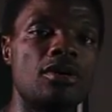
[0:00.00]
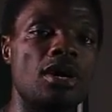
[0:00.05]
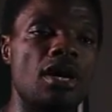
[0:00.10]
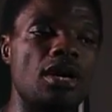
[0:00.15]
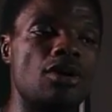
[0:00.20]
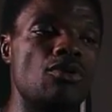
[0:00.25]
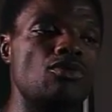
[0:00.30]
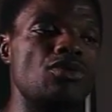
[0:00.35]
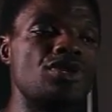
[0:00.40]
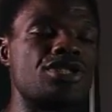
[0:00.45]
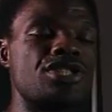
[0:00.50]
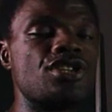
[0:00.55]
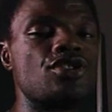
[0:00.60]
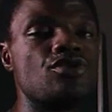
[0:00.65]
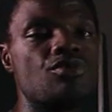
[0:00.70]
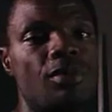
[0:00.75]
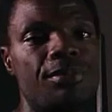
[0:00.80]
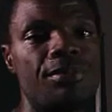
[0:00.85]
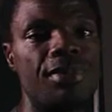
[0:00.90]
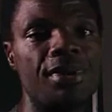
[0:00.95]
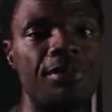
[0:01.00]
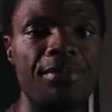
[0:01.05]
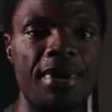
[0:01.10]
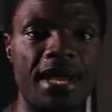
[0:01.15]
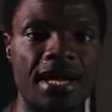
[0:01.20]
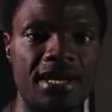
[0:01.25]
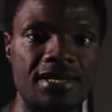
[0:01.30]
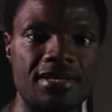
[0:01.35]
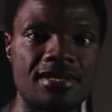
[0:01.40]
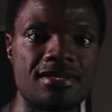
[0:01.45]
in which it will be
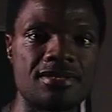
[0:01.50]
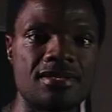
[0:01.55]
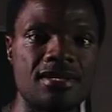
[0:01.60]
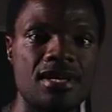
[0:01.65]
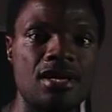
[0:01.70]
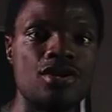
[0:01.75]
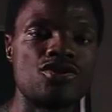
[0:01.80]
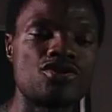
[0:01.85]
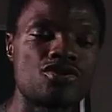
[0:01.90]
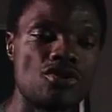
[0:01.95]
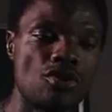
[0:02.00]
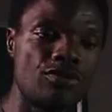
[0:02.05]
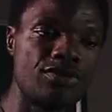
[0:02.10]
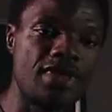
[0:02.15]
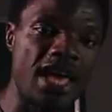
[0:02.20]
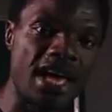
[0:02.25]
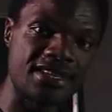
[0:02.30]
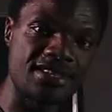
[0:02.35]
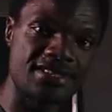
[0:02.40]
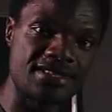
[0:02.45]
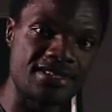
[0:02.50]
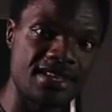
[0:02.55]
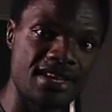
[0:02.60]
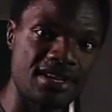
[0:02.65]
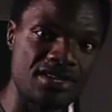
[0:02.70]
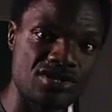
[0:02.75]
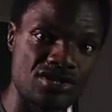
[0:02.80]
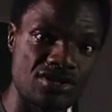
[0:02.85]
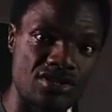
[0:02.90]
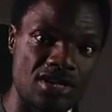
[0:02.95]
baked. So that
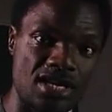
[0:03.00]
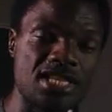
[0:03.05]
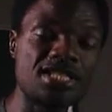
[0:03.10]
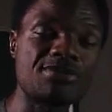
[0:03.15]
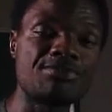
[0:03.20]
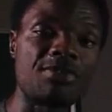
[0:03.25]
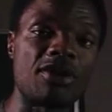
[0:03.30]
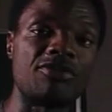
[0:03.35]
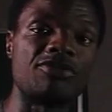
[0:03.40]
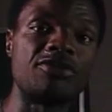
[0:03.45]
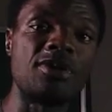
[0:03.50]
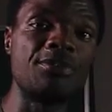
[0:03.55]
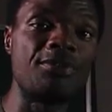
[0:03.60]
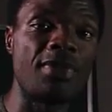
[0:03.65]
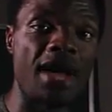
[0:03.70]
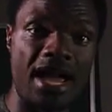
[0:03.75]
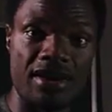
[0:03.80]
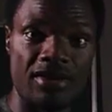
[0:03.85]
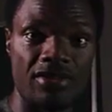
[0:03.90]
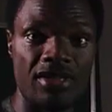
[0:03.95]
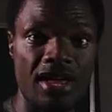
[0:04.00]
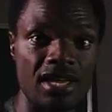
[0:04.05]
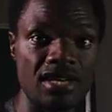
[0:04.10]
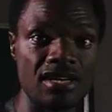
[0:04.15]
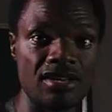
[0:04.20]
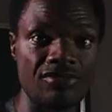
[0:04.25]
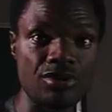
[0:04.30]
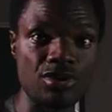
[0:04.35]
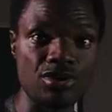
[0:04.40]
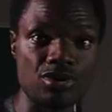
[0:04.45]
stage is performed by another
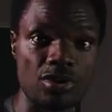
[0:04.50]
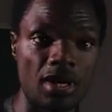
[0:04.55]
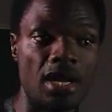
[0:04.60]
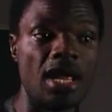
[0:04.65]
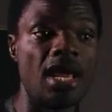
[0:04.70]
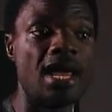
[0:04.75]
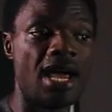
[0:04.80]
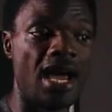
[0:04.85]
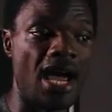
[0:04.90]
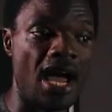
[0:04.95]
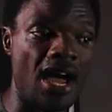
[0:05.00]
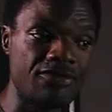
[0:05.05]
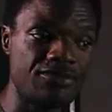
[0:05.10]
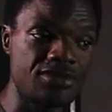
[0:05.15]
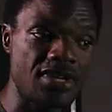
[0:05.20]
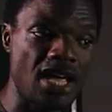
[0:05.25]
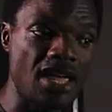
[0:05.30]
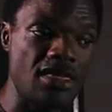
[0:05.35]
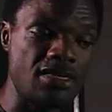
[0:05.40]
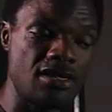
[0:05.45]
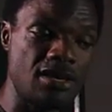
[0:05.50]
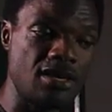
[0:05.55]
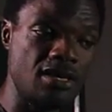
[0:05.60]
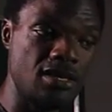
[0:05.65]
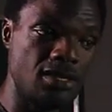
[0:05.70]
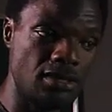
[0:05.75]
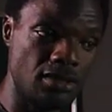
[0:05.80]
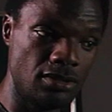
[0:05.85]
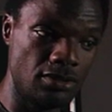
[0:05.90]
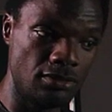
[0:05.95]
individual. After
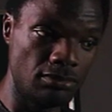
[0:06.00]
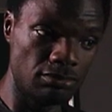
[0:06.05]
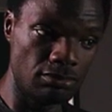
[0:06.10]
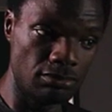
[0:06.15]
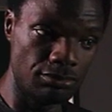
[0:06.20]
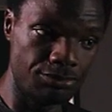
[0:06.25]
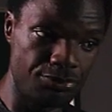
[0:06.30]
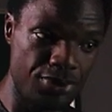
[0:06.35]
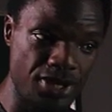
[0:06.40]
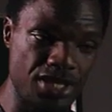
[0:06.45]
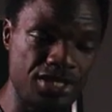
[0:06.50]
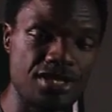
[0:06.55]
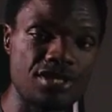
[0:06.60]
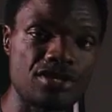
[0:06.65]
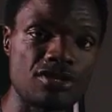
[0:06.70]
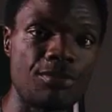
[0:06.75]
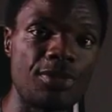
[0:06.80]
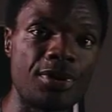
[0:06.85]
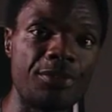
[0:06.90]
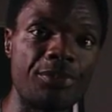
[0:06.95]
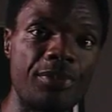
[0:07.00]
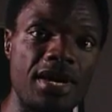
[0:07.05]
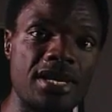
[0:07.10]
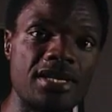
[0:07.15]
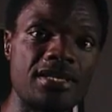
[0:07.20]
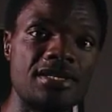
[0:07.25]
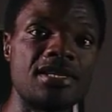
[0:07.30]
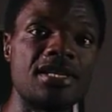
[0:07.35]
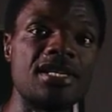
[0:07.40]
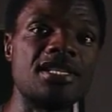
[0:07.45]
the pieces of the
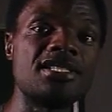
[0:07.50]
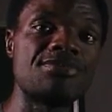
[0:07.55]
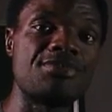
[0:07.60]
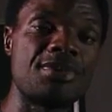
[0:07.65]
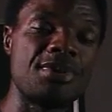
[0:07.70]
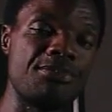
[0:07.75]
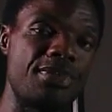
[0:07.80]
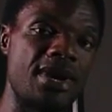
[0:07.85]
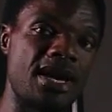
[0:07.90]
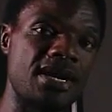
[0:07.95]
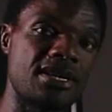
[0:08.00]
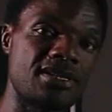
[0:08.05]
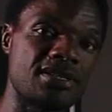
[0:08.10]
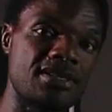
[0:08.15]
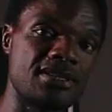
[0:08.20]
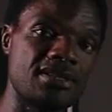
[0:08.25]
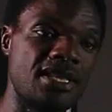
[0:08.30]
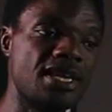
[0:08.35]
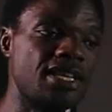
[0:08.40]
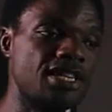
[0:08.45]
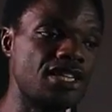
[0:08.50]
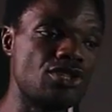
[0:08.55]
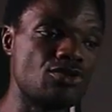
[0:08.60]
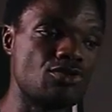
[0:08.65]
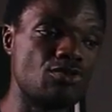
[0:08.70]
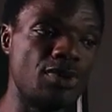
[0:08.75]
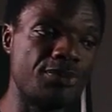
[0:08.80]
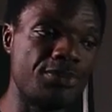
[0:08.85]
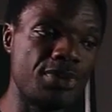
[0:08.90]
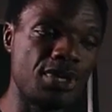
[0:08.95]
bread is being baked, then it
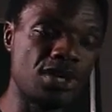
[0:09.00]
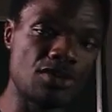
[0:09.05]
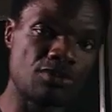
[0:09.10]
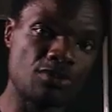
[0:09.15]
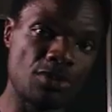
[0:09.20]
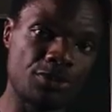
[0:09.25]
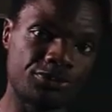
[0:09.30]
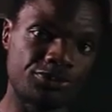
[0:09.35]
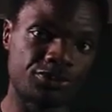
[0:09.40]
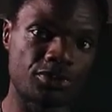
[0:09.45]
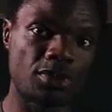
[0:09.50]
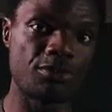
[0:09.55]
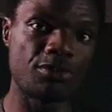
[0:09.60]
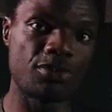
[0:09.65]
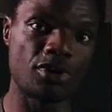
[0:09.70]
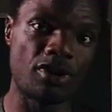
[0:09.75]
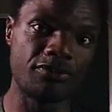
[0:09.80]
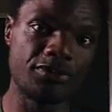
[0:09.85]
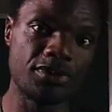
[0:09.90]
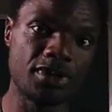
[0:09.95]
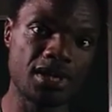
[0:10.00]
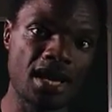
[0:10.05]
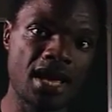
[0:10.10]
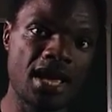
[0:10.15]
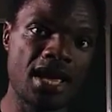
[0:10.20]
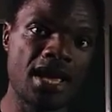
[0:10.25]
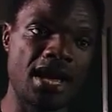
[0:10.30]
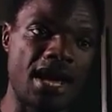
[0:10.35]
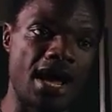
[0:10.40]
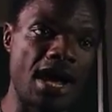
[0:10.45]
will be removed from the oven
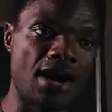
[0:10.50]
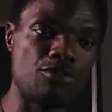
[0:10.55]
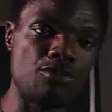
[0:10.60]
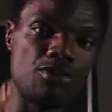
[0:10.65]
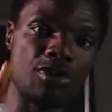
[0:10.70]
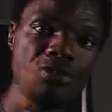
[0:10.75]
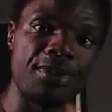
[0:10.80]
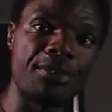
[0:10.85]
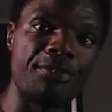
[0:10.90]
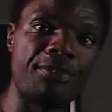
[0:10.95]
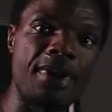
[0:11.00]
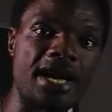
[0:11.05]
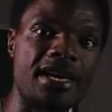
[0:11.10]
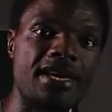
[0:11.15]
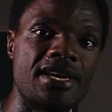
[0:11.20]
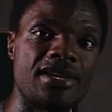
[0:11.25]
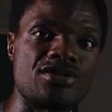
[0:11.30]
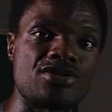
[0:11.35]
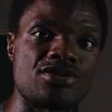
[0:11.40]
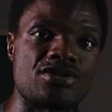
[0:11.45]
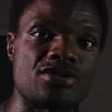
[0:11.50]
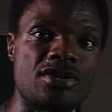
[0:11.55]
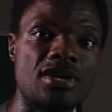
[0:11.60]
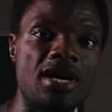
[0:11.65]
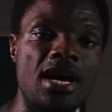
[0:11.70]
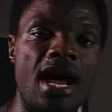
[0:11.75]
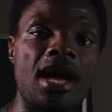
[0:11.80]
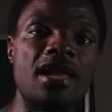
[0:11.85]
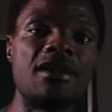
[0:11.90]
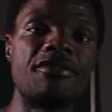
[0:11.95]
and will be packaged.
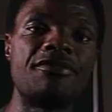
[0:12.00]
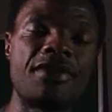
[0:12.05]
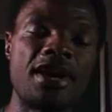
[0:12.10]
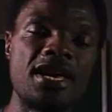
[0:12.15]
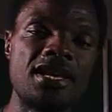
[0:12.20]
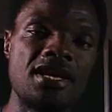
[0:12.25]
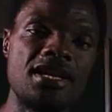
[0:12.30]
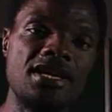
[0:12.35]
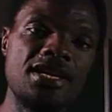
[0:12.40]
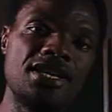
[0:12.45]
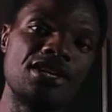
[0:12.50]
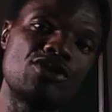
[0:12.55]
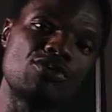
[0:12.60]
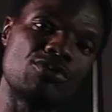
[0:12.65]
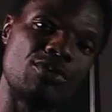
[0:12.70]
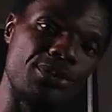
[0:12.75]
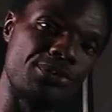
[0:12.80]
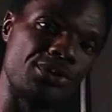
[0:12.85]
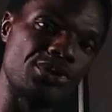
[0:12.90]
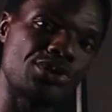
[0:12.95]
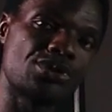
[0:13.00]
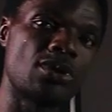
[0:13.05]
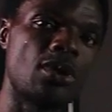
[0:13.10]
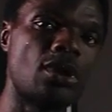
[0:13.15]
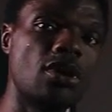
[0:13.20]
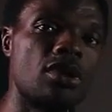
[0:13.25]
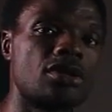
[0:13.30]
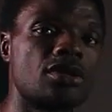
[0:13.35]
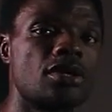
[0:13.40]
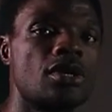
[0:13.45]
And finally, it will be
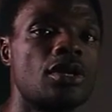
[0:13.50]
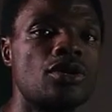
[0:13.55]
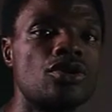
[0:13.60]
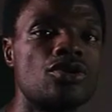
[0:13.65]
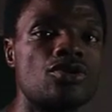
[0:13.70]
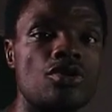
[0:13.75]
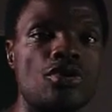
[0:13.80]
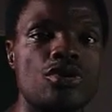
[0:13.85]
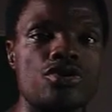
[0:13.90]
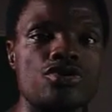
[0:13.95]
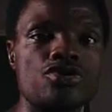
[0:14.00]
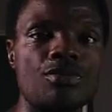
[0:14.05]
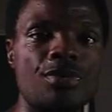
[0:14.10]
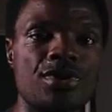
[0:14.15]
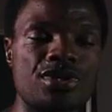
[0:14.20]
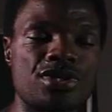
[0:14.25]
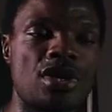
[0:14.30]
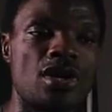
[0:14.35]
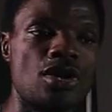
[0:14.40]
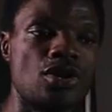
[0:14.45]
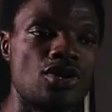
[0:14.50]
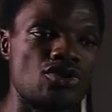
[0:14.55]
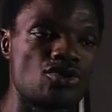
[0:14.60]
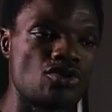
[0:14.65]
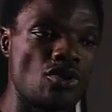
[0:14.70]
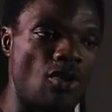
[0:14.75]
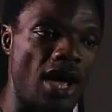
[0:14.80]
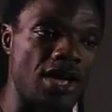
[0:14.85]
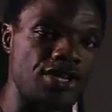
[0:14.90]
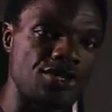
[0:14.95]
sold to consumers.
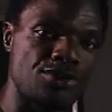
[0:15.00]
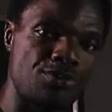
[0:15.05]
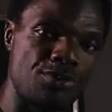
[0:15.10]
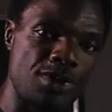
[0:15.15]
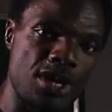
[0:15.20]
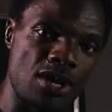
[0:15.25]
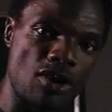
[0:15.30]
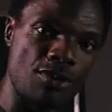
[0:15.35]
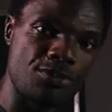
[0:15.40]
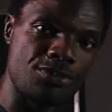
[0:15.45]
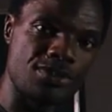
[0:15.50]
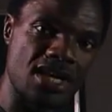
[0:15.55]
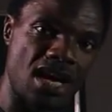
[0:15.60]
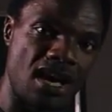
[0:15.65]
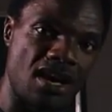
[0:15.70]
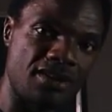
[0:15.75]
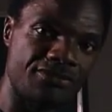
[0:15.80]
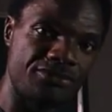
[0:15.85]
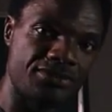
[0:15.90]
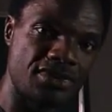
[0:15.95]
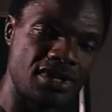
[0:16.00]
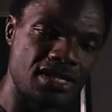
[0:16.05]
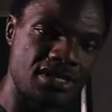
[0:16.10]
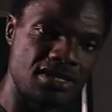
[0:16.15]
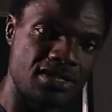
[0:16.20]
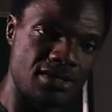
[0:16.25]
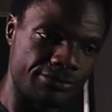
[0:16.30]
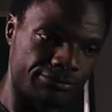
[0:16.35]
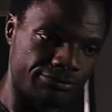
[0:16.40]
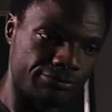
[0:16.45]
So as we observe
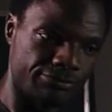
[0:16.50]
this